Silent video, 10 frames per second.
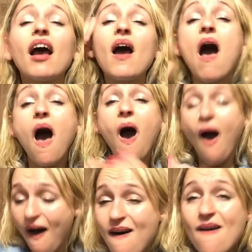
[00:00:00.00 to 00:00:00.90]
That's what I
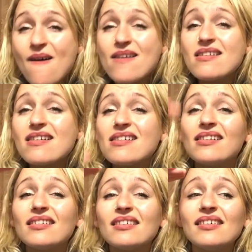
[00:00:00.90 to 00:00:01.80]
was like during my
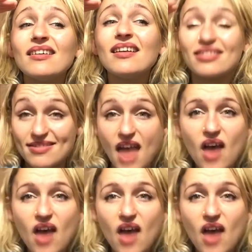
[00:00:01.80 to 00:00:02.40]
childhood.